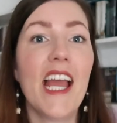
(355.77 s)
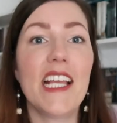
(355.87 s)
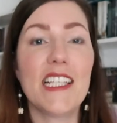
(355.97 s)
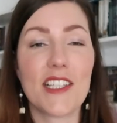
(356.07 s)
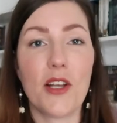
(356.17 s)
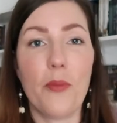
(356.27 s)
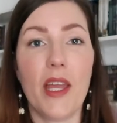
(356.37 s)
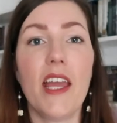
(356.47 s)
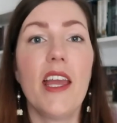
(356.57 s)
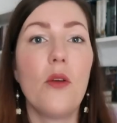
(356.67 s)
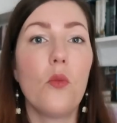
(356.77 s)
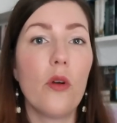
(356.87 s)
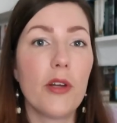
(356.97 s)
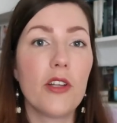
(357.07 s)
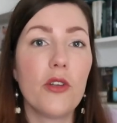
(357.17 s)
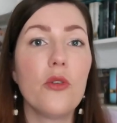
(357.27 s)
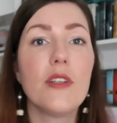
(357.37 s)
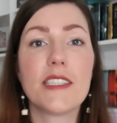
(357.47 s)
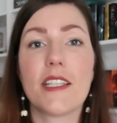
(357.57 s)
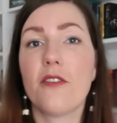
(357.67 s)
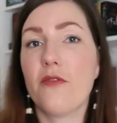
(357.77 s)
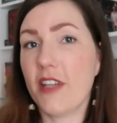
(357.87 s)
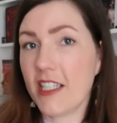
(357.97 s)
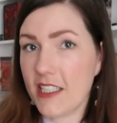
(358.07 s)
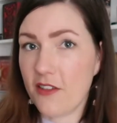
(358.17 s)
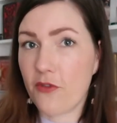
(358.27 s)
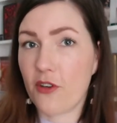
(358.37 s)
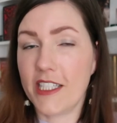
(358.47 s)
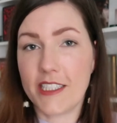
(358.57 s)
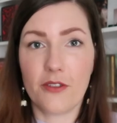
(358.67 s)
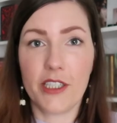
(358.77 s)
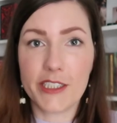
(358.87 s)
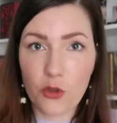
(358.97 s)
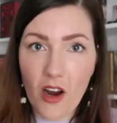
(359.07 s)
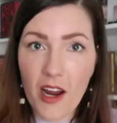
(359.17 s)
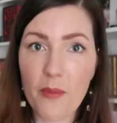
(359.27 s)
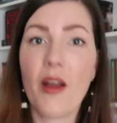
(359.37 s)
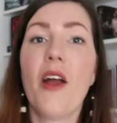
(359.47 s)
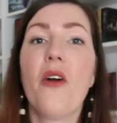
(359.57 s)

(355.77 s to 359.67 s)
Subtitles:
is gonna be a woman who is convicted for a serious crime